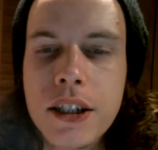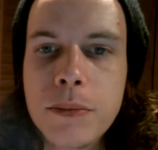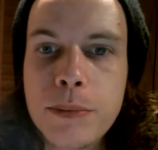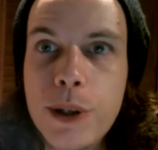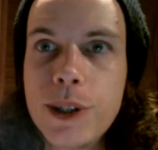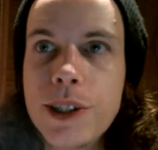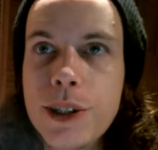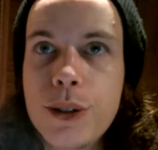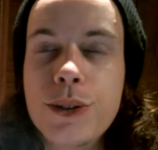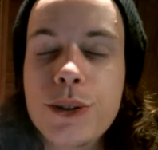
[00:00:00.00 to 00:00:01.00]
party to
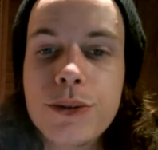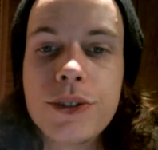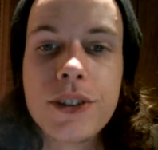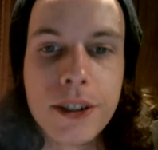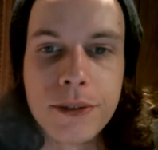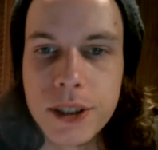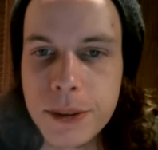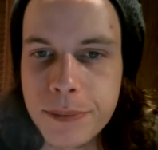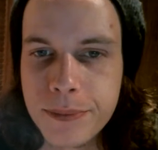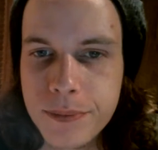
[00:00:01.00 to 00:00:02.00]
go to and stuff.
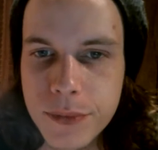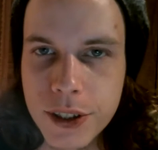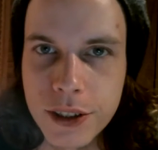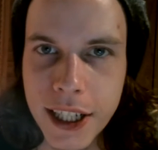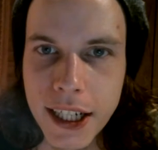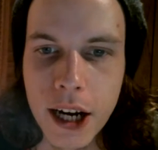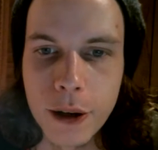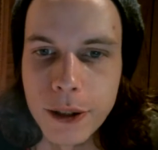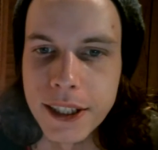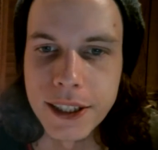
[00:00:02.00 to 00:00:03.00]
Took like an
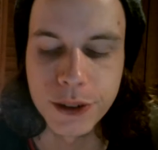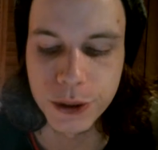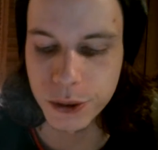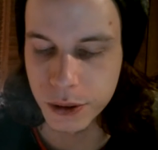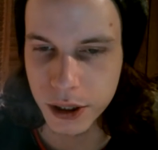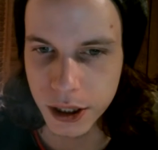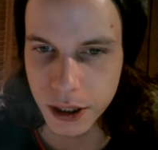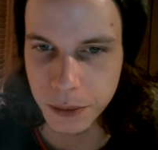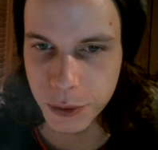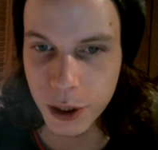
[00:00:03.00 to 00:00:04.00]
hour to get to.
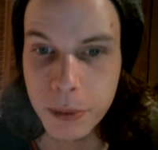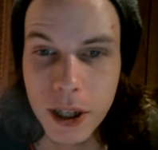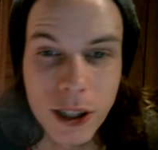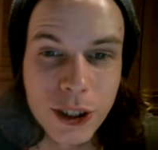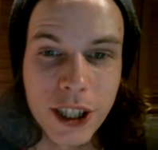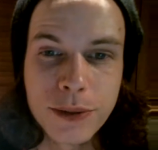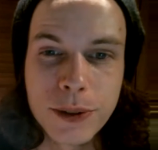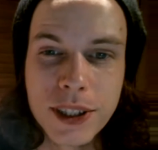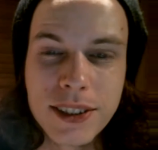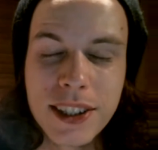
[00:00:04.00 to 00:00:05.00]
So I apologize for
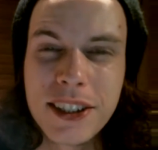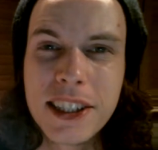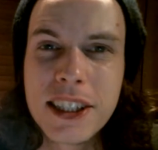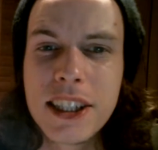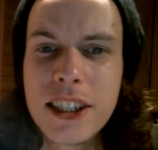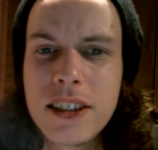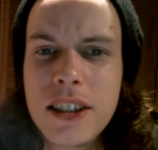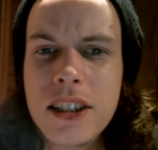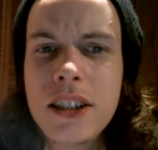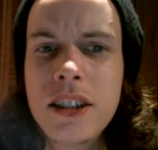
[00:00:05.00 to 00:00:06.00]
this. I think
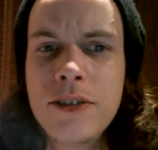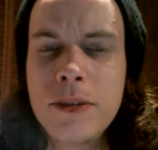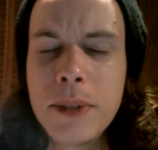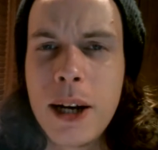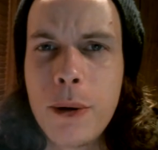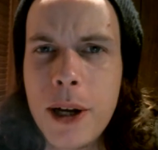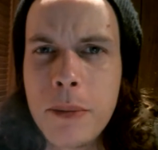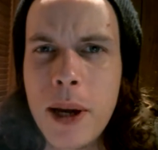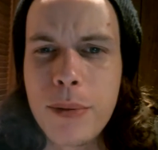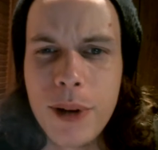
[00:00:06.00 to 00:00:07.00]
from now on
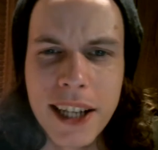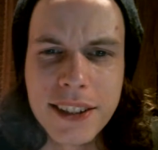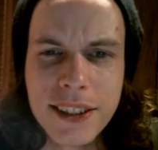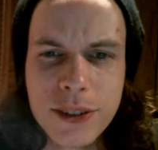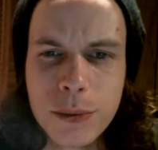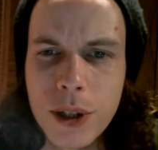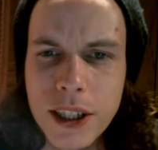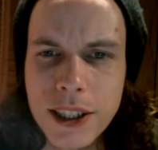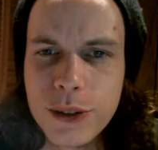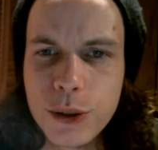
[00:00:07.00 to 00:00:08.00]
my practice 1
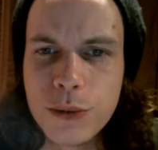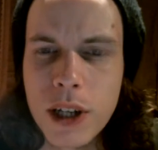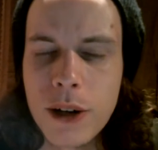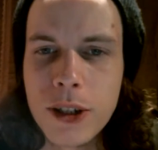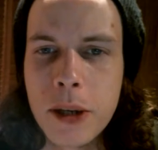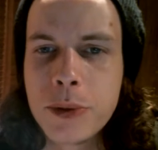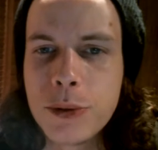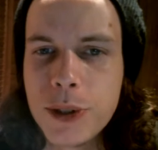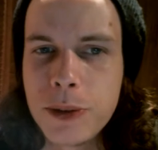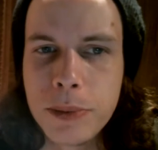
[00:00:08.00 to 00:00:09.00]
and 2 roundups will
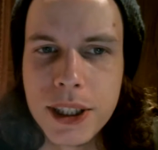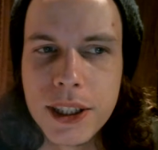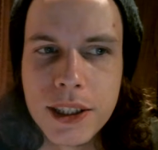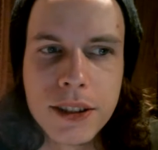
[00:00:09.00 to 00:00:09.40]
just be